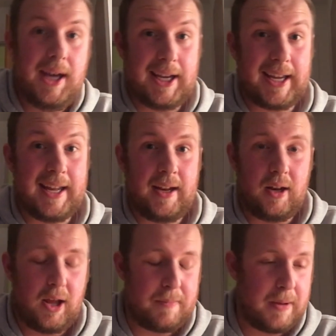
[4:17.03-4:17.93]
Again,
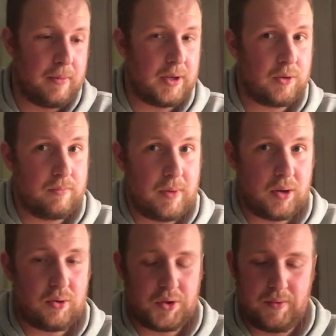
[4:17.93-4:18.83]
like people like
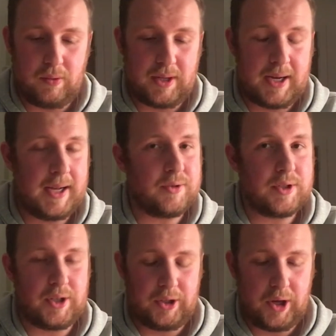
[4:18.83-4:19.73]
Mark Crossfield, Dan
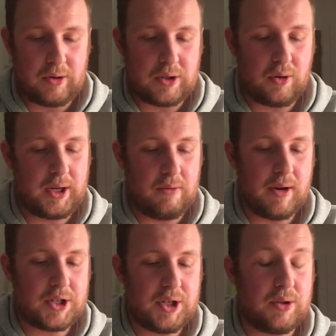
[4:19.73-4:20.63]
Hendrickson, Coach Lockie,
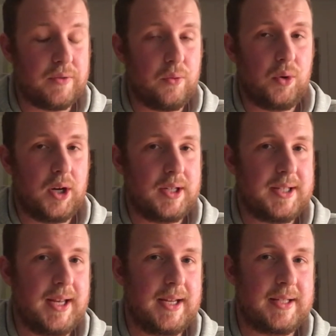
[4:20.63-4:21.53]
Rick Shields have all kind of
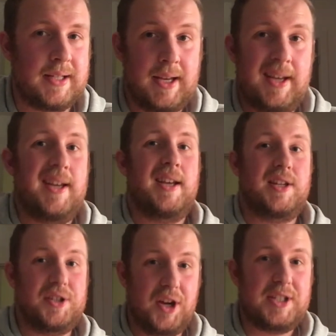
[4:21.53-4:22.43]
said is
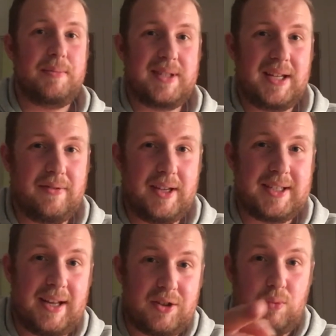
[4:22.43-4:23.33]
90% of it is
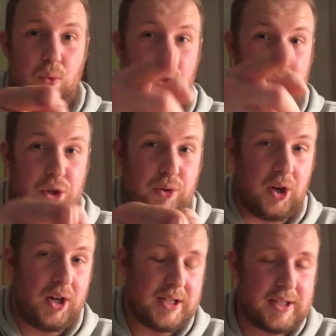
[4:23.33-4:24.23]
down to what you
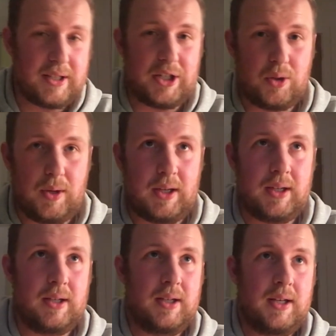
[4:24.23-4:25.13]
guys are doing.
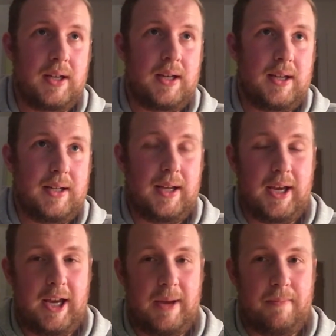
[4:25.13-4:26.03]

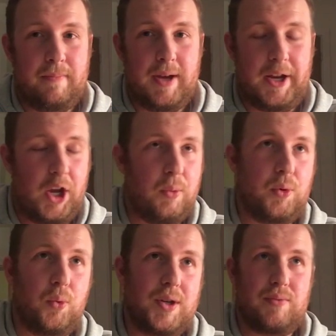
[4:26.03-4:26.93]
And I would
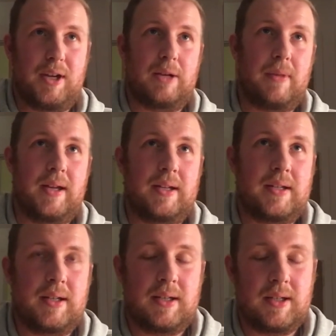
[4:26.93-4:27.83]
always
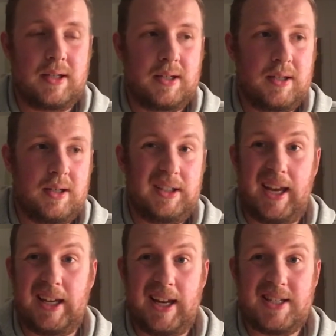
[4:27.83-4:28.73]
recommend
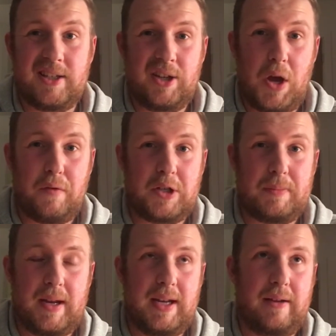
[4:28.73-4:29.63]
getting a lesson over
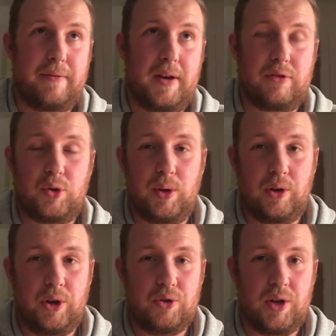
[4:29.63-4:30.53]
spending 500 quid
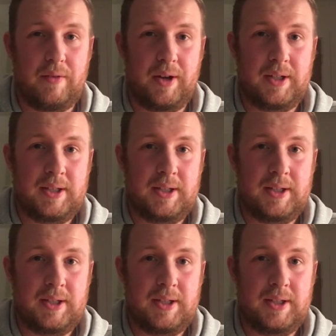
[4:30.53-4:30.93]
on a new driver.